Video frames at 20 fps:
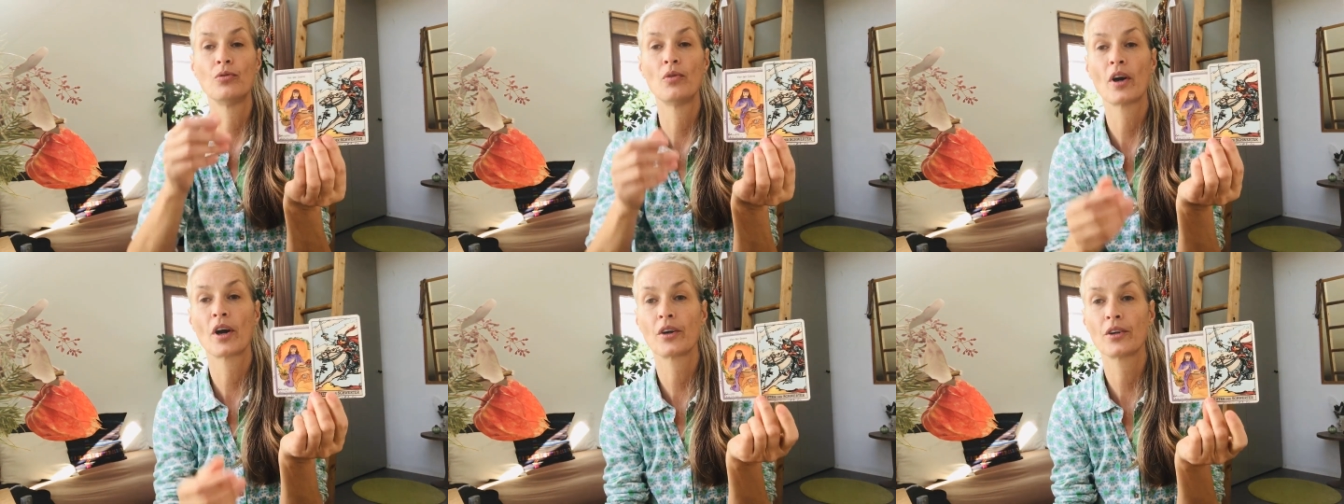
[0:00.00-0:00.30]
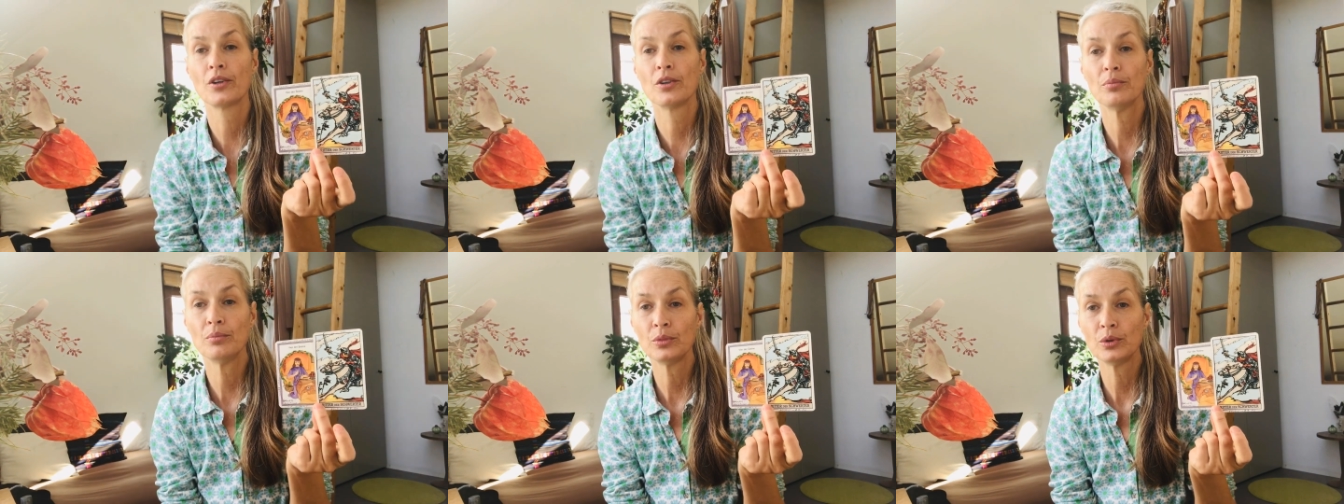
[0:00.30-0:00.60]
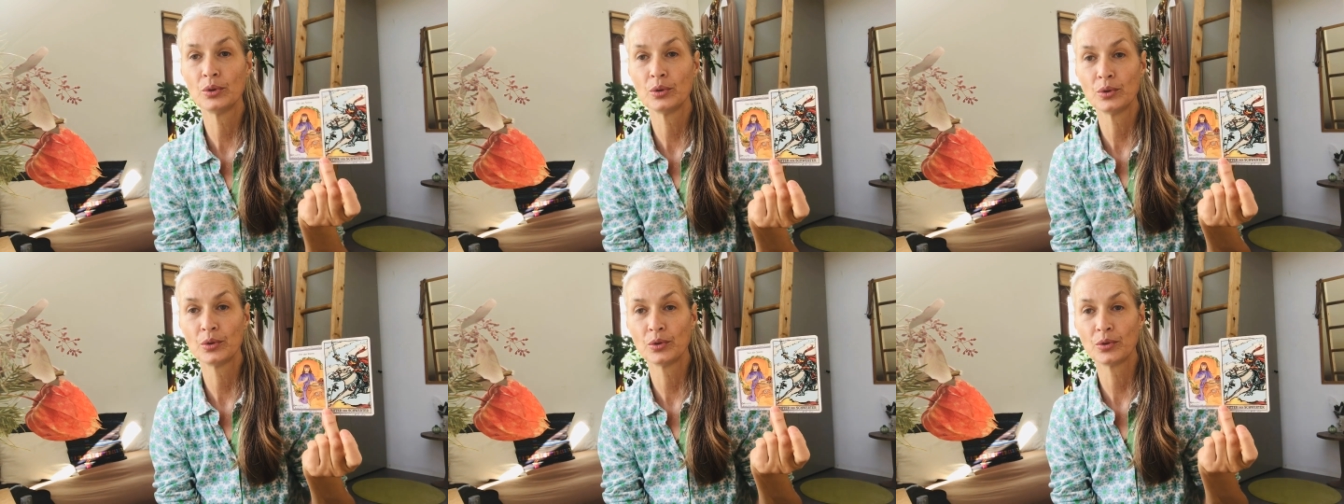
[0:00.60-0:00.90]
Where you
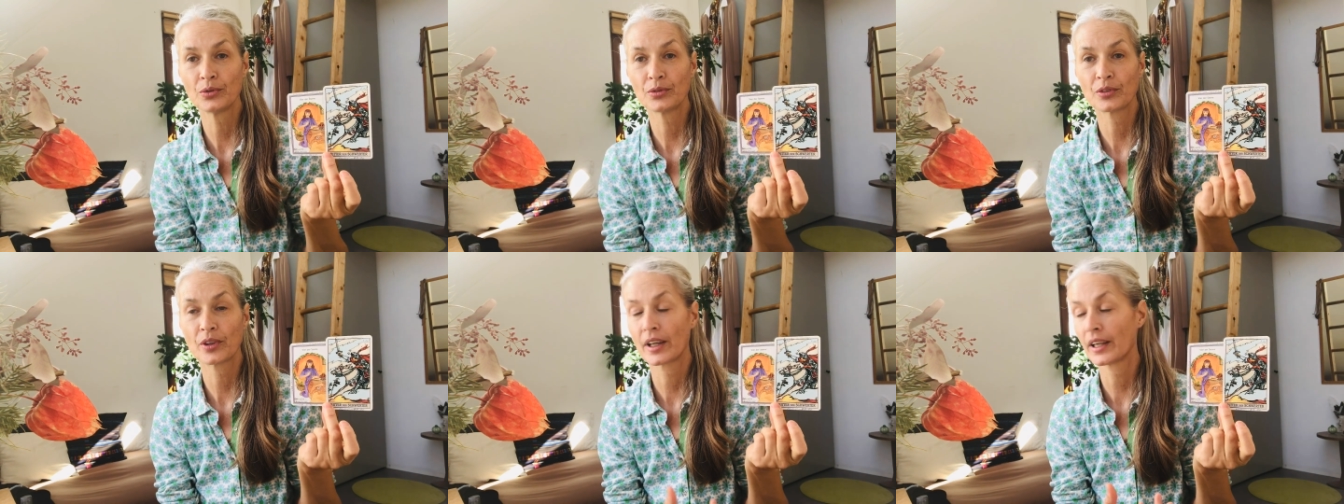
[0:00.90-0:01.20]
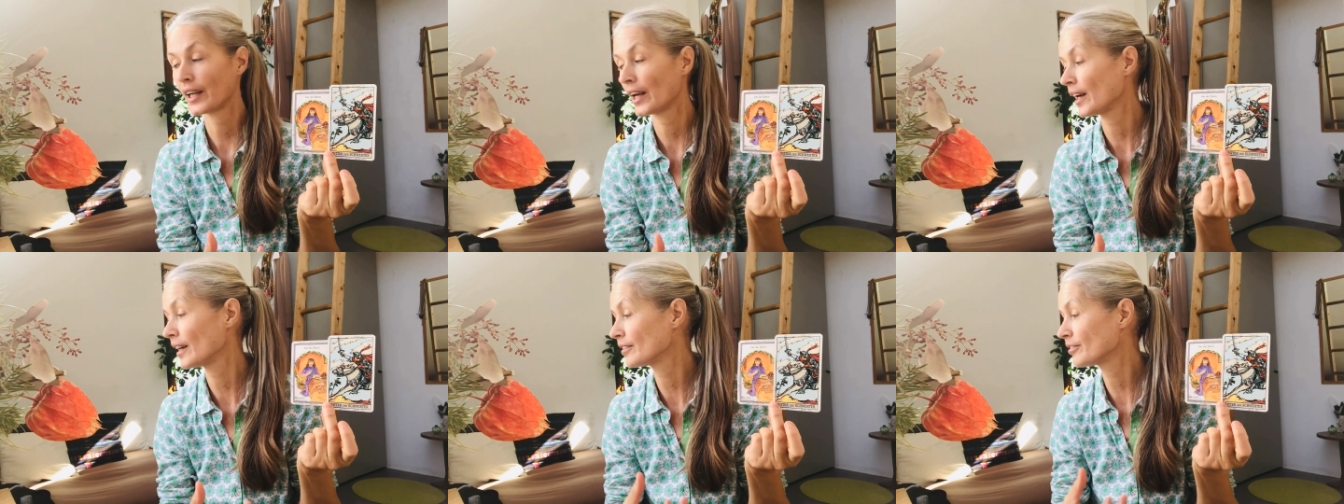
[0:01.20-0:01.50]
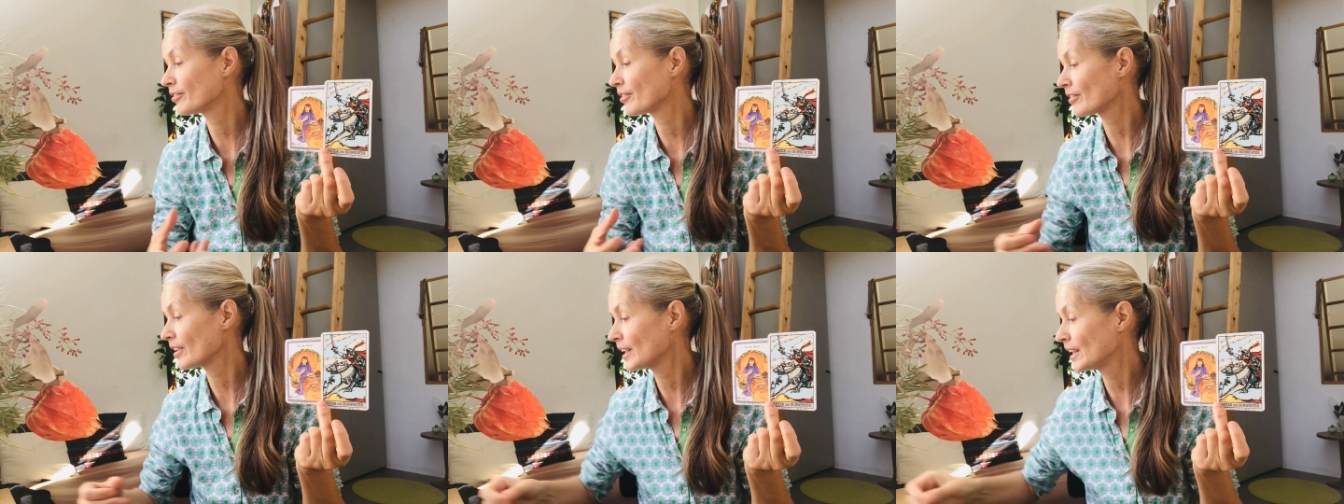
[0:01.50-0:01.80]
move, I
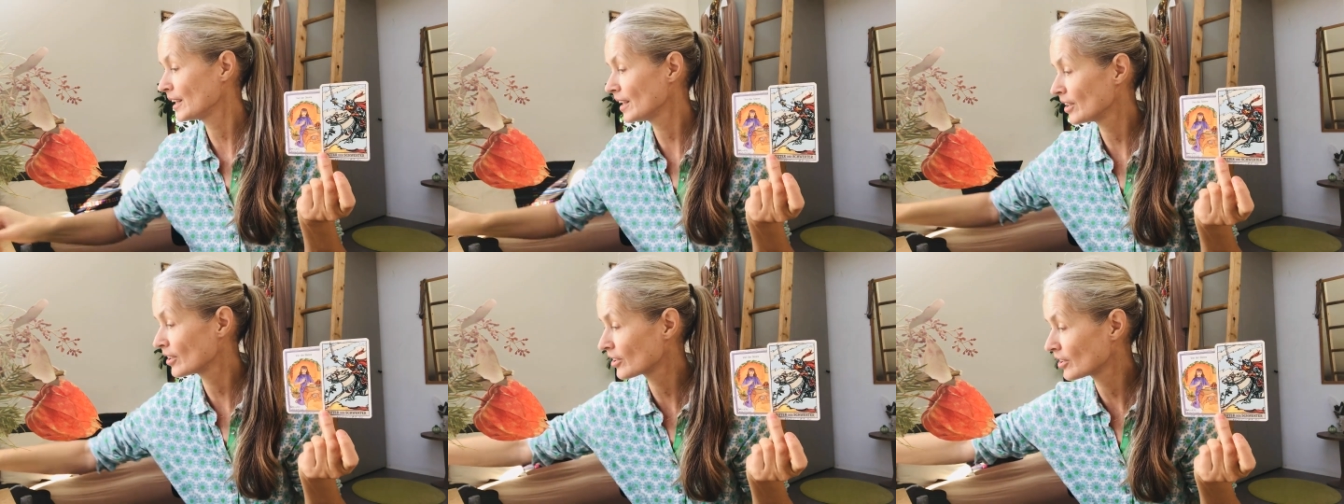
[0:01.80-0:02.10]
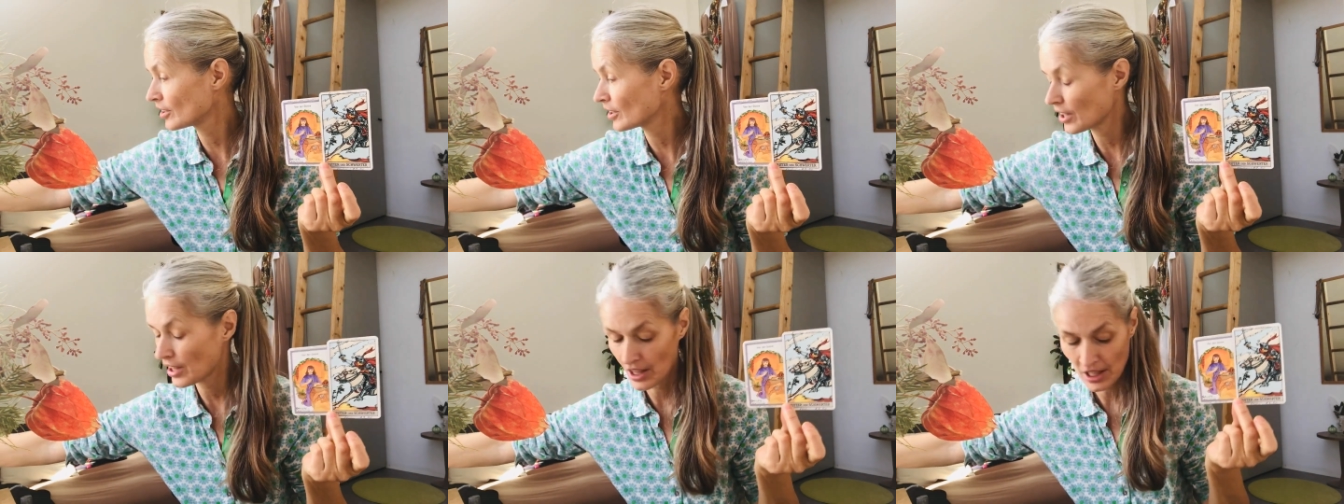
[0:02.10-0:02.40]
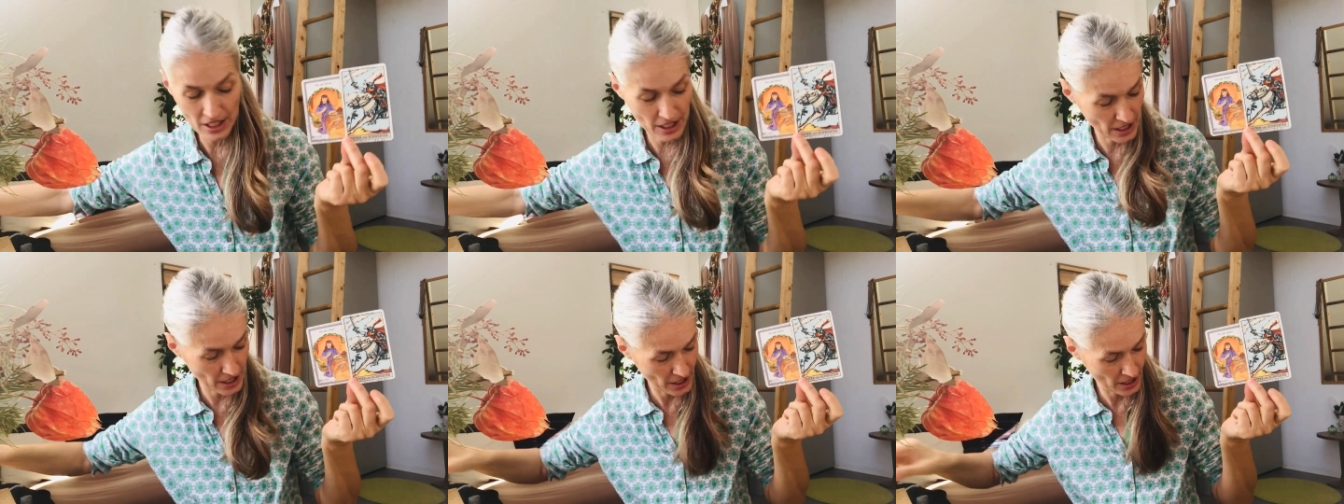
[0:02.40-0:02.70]
have here
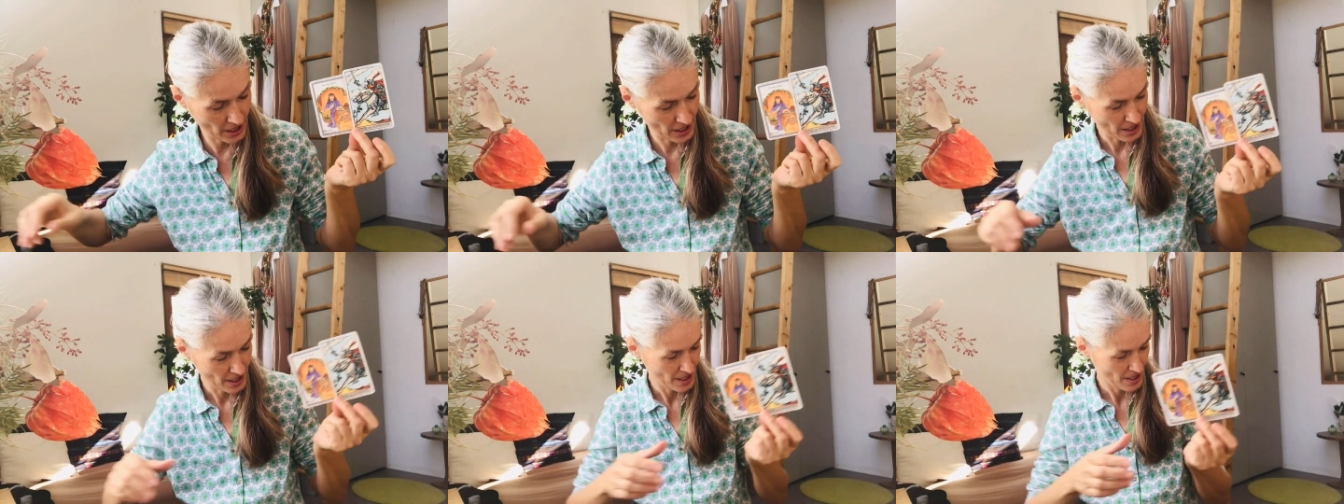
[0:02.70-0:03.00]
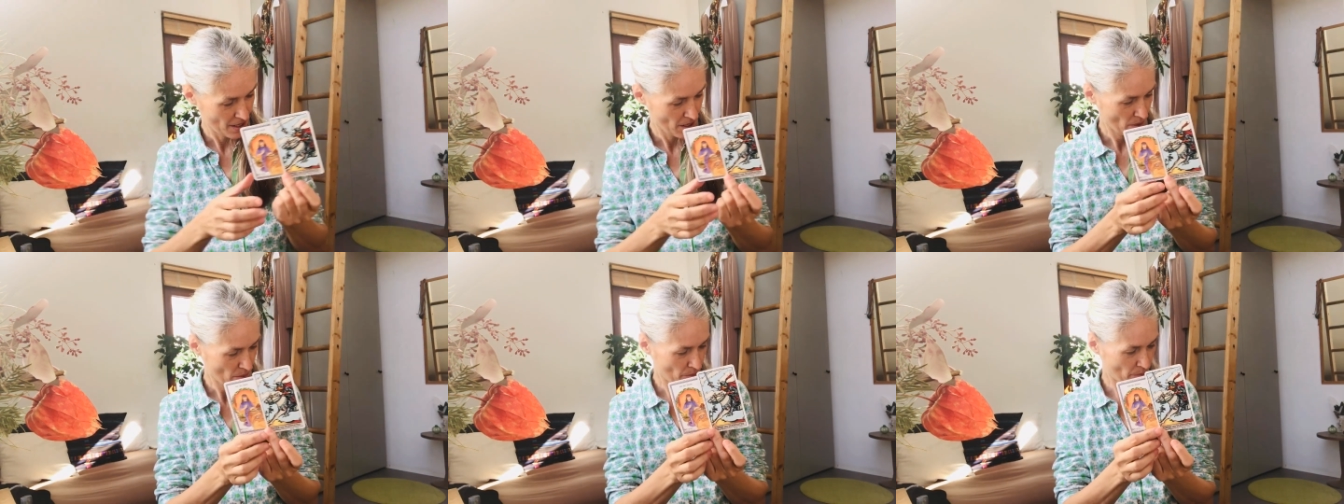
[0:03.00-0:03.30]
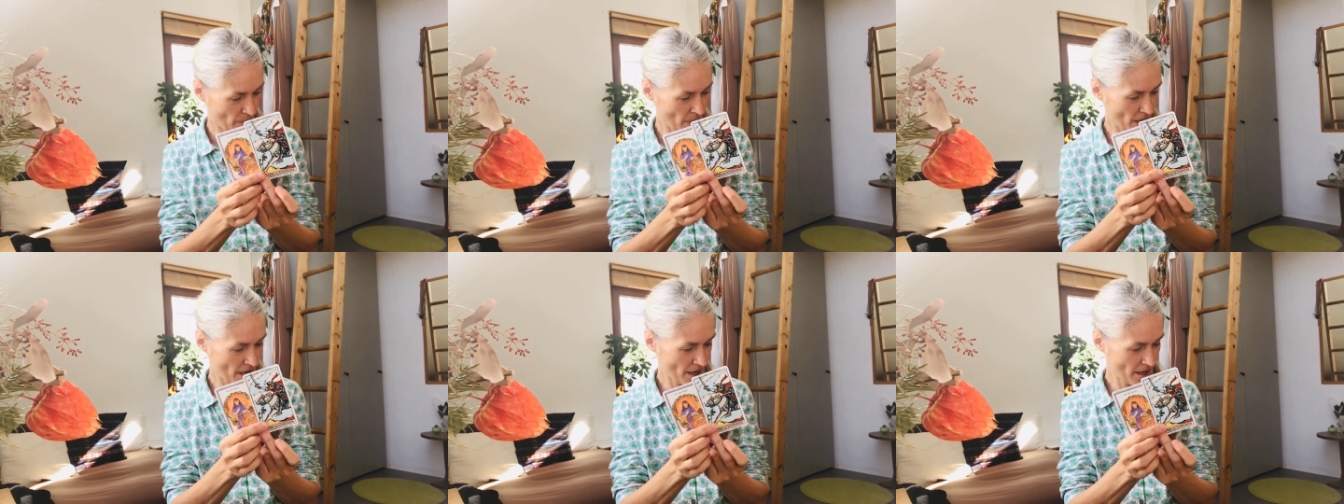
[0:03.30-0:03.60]
the
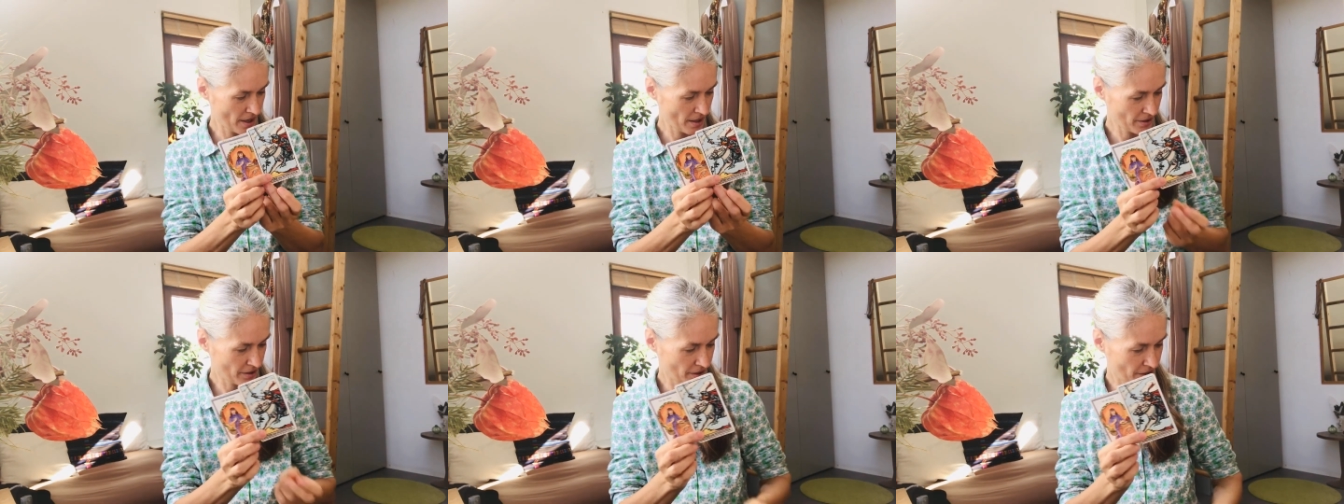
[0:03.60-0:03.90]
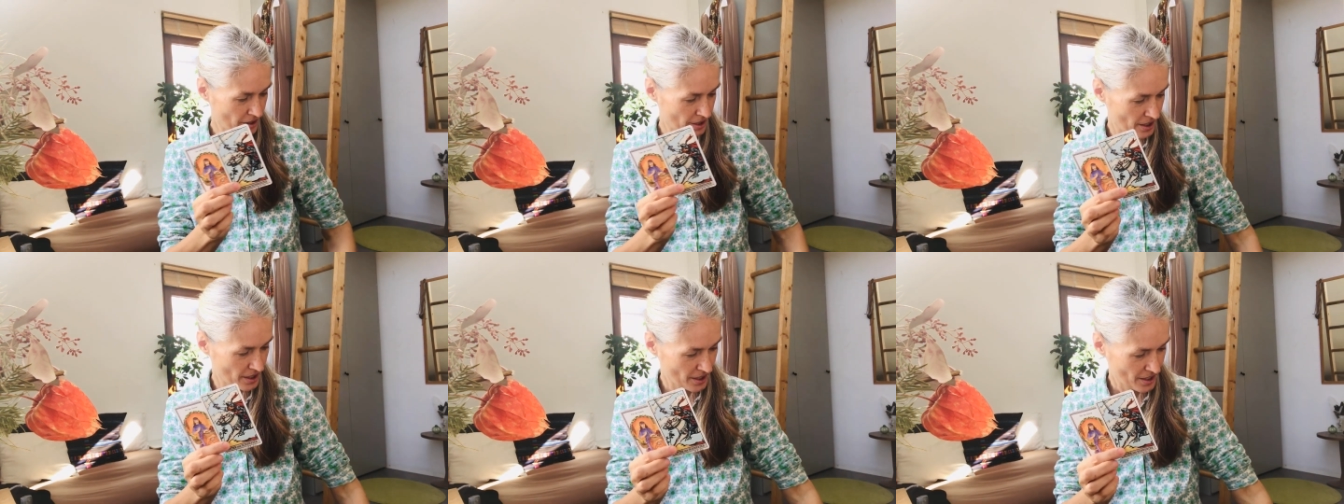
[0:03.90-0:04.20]
path